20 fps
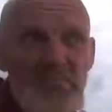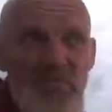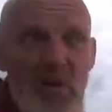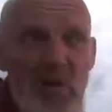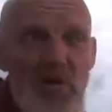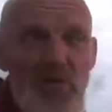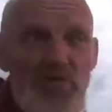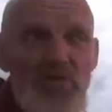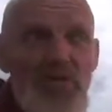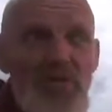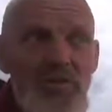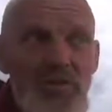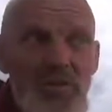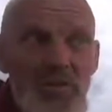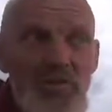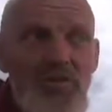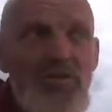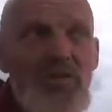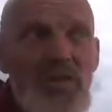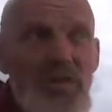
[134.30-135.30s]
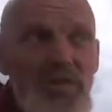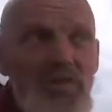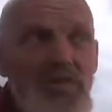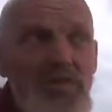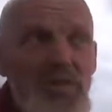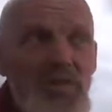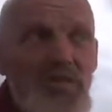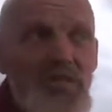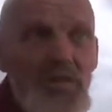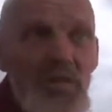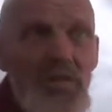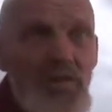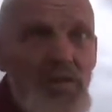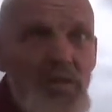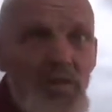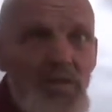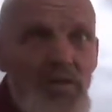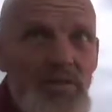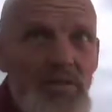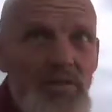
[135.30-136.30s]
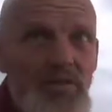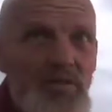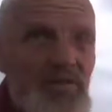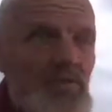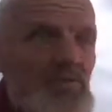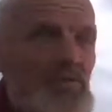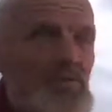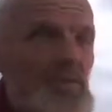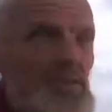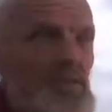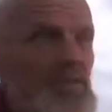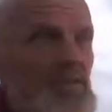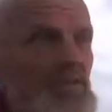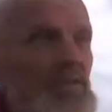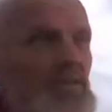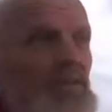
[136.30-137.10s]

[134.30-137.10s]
mostly those are the difficulties, which